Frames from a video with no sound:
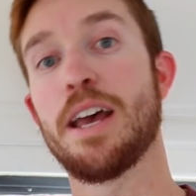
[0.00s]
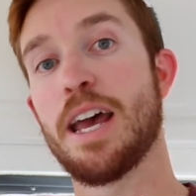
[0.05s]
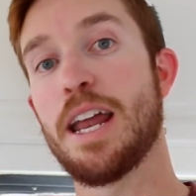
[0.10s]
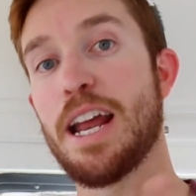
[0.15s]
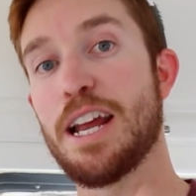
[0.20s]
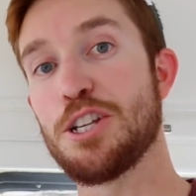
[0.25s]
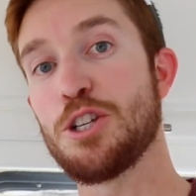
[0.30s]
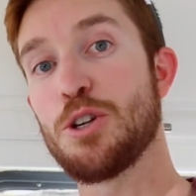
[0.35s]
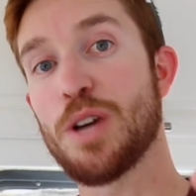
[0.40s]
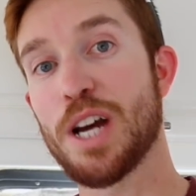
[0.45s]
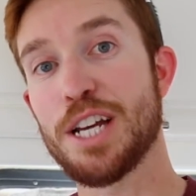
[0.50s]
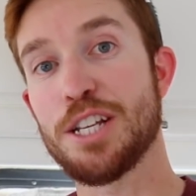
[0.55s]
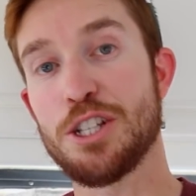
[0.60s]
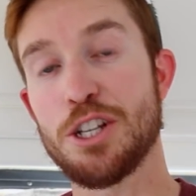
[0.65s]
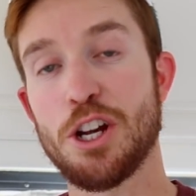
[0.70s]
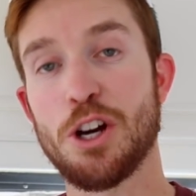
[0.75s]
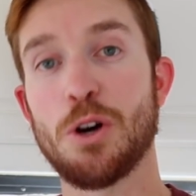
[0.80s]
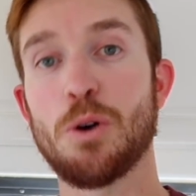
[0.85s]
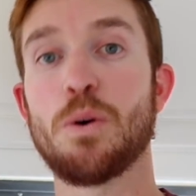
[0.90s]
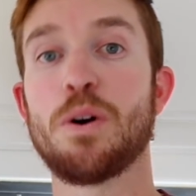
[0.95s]
And as you guys
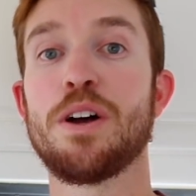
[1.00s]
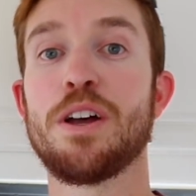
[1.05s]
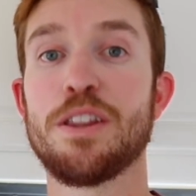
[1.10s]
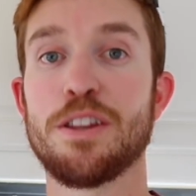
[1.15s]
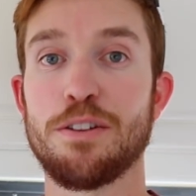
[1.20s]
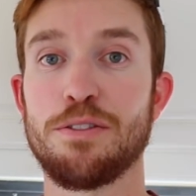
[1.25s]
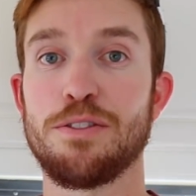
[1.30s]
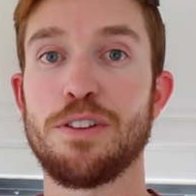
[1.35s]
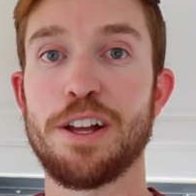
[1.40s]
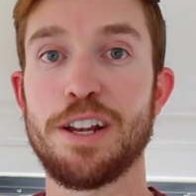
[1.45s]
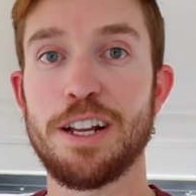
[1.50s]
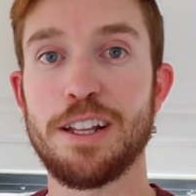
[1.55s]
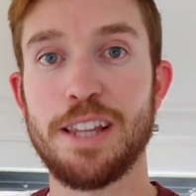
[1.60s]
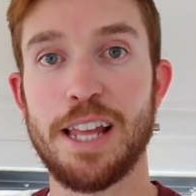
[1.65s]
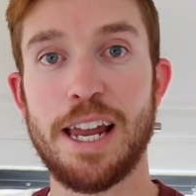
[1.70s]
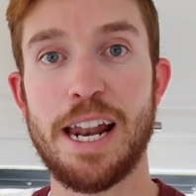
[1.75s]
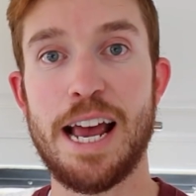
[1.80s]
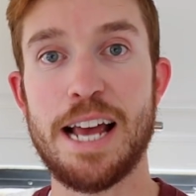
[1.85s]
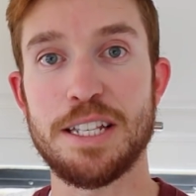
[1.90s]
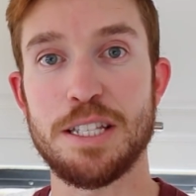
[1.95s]
know, the flooded
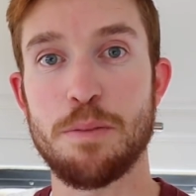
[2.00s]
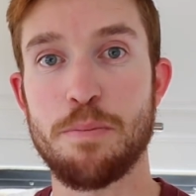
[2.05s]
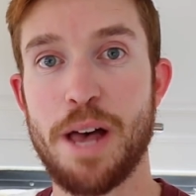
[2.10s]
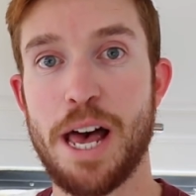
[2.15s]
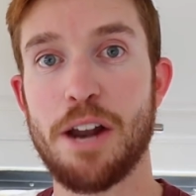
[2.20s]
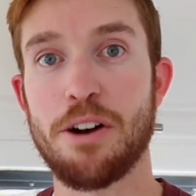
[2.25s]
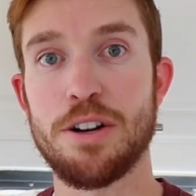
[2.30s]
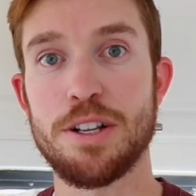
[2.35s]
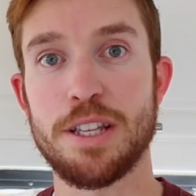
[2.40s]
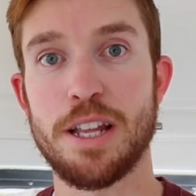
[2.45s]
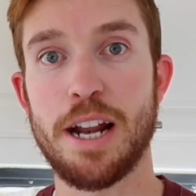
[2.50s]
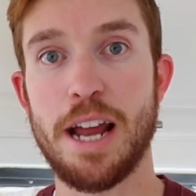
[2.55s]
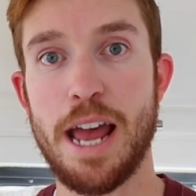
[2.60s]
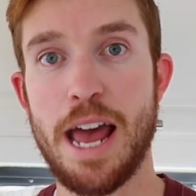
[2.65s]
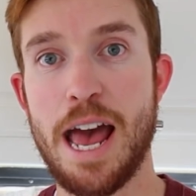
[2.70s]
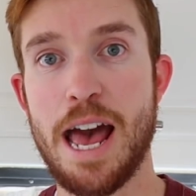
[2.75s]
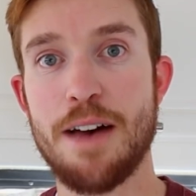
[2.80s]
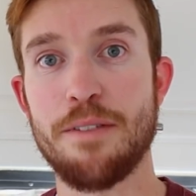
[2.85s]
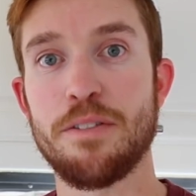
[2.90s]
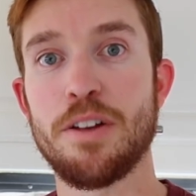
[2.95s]
lead acid batteries that I
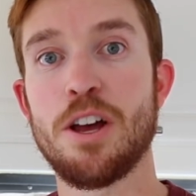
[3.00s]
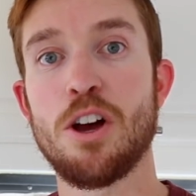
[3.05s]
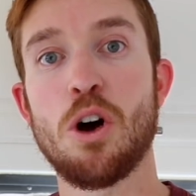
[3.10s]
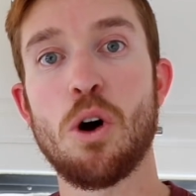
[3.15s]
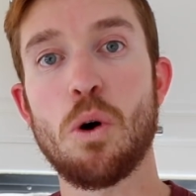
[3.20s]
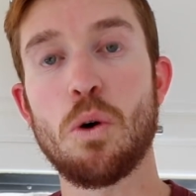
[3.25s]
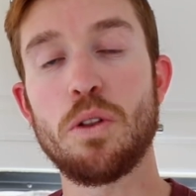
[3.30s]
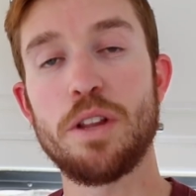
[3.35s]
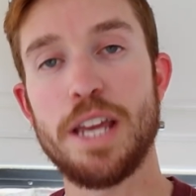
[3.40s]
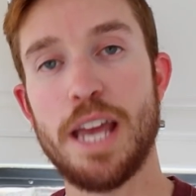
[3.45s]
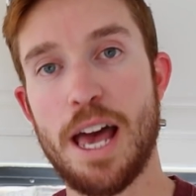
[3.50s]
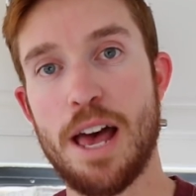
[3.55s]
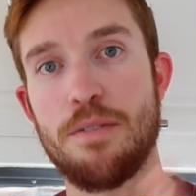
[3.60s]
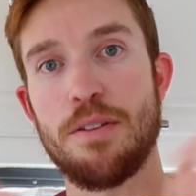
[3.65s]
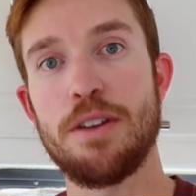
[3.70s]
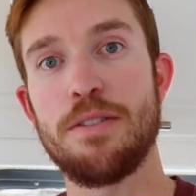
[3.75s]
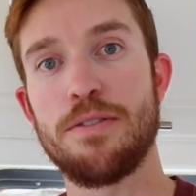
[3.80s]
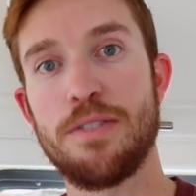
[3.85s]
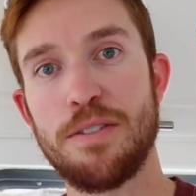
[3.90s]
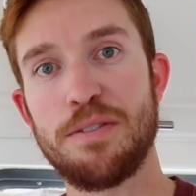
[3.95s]
have only
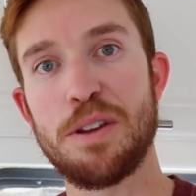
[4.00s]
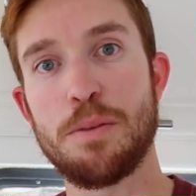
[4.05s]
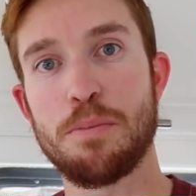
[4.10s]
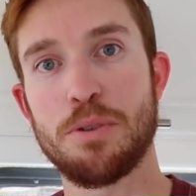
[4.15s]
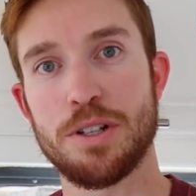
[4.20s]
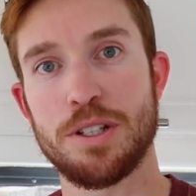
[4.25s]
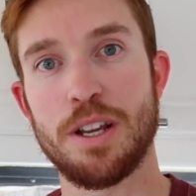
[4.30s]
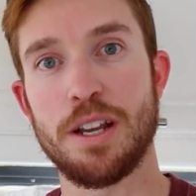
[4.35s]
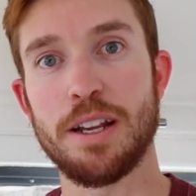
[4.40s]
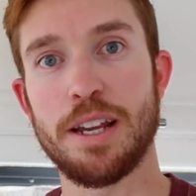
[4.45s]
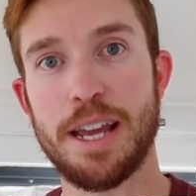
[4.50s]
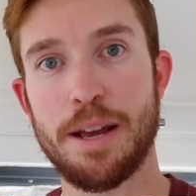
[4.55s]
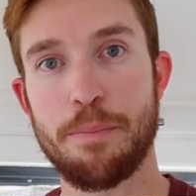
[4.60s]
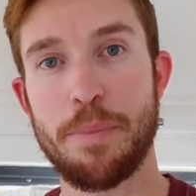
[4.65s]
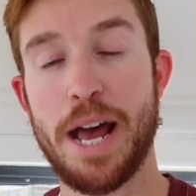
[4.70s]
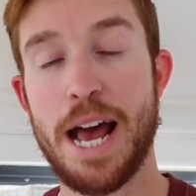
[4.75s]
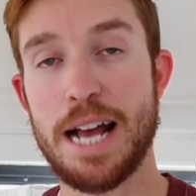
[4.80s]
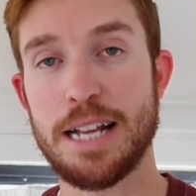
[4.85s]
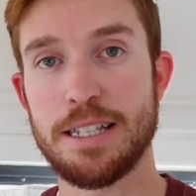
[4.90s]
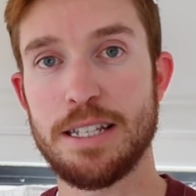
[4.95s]
have a fifty percent
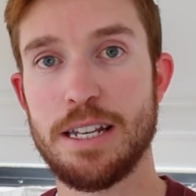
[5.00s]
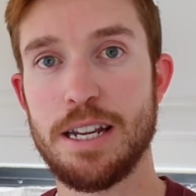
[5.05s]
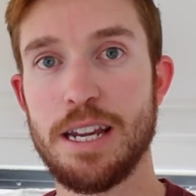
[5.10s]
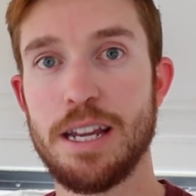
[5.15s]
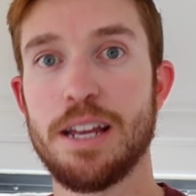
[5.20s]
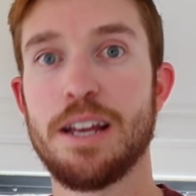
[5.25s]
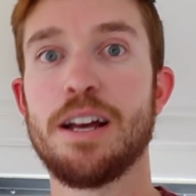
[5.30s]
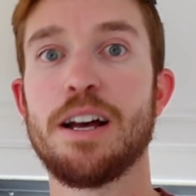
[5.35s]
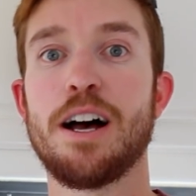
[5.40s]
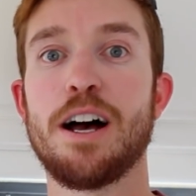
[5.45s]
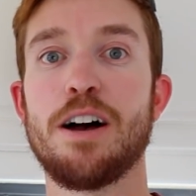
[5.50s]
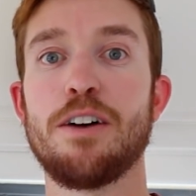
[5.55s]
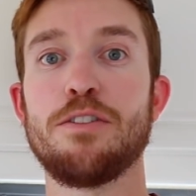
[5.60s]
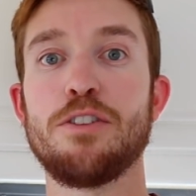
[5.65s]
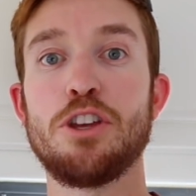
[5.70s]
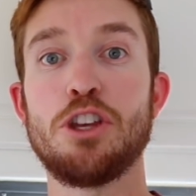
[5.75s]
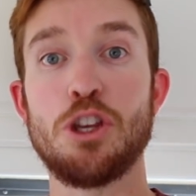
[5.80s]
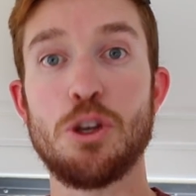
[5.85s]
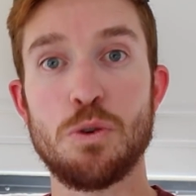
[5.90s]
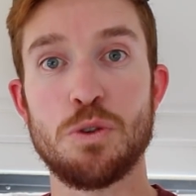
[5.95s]
capacity
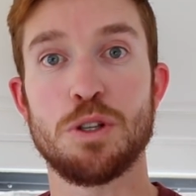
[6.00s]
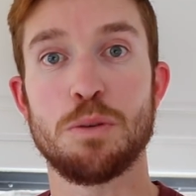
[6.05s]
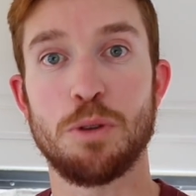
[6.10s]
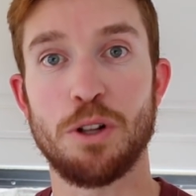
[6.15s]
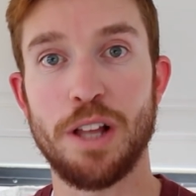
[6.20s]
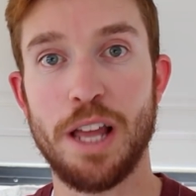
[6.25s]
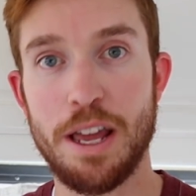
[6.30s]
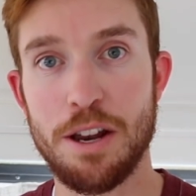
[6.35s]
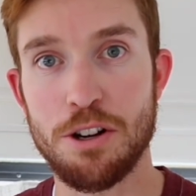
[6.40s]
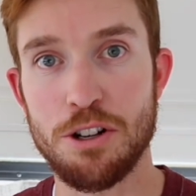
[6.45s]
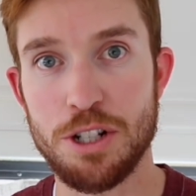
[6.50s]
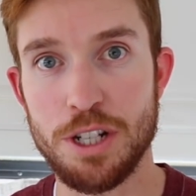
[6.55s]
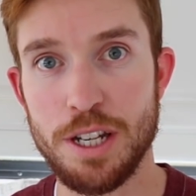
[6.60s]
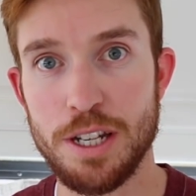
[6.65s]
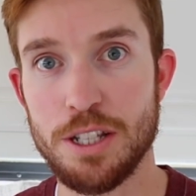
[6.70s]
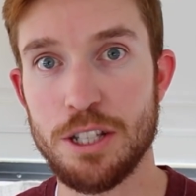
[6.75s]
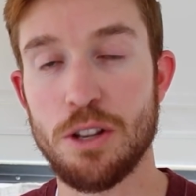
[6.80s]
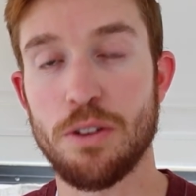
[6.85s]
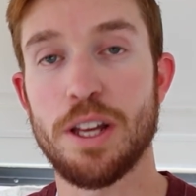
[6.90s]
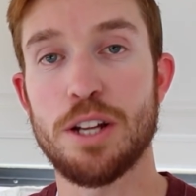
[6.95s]
of usable
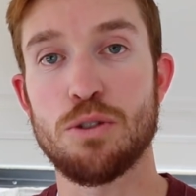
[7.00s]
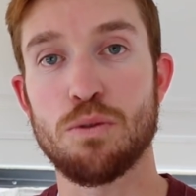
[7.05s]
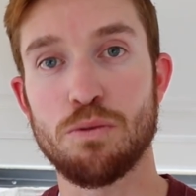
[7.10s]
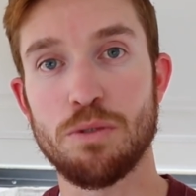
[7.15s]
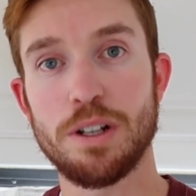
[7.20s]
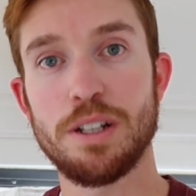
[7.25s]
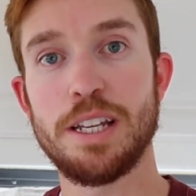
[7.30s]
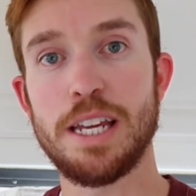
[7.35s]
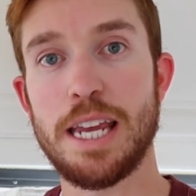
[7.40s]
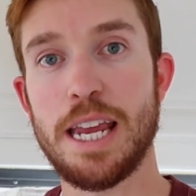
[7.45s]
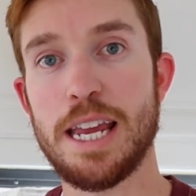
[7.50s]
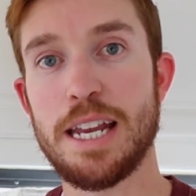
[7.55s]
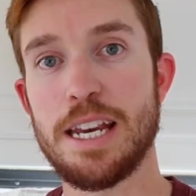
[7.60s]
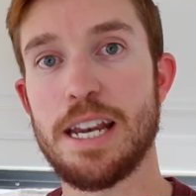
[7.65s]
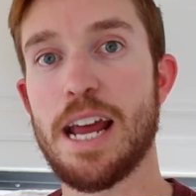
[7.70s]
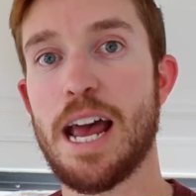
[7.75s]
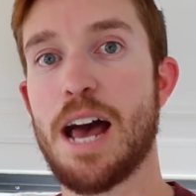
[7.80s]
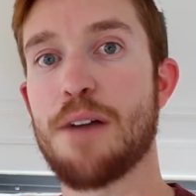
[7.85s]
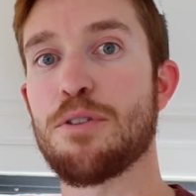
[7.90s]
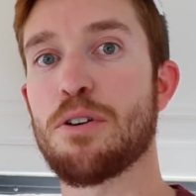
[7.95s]
energy. So that's really
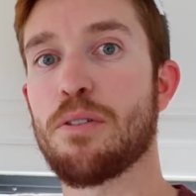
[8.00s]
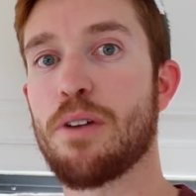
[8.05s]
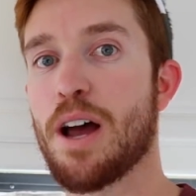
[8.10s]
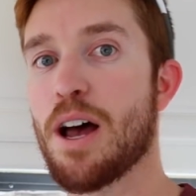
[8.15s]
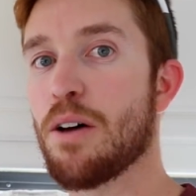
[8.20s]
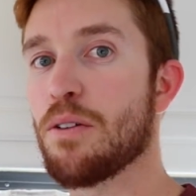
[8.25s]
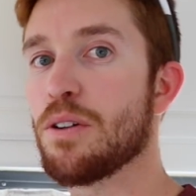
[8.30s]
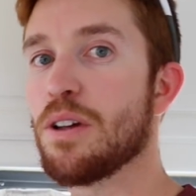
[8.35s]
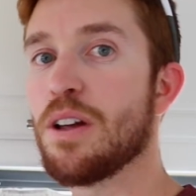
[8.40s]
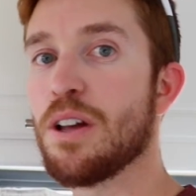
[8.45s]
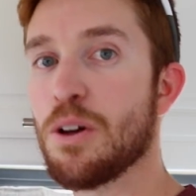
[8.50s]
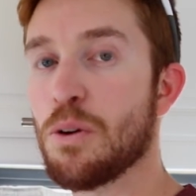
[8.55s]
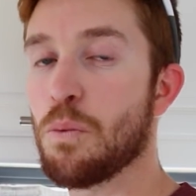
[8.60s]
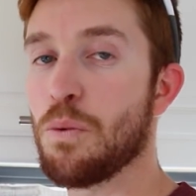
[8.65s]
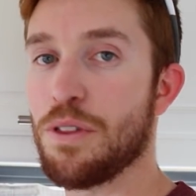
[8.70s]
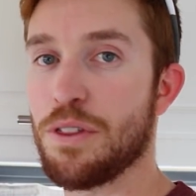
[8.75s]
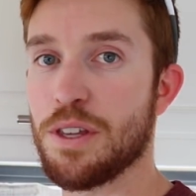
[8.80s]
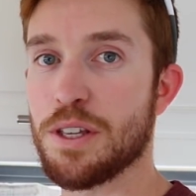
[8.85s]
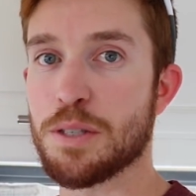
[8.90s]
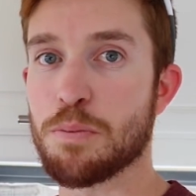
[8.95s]
handy to have around
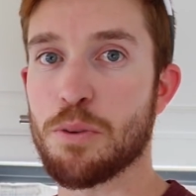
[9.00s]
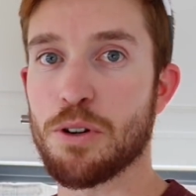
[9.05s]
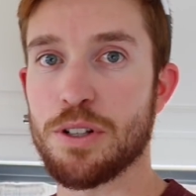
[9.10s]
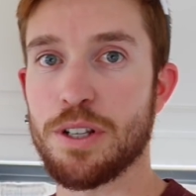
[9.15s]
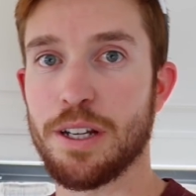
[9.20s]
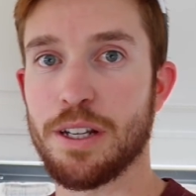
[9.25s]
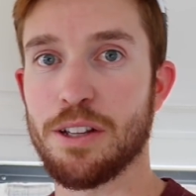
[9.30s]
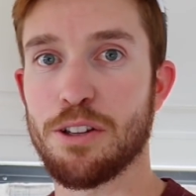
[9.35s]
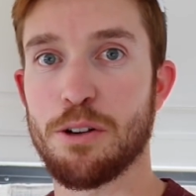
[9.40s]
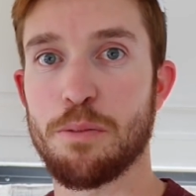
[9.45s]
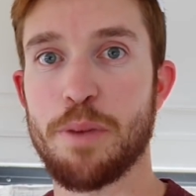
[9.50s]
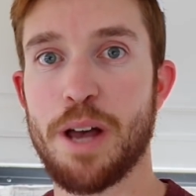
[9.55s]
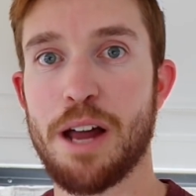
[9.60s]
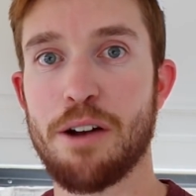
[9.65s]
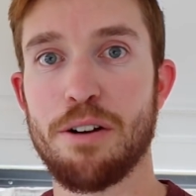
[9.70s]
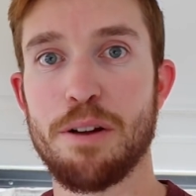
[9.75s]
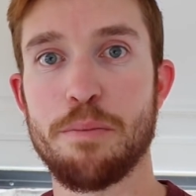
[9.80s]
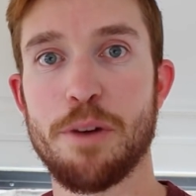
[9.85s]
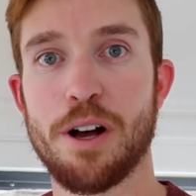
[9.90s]
with this particular battery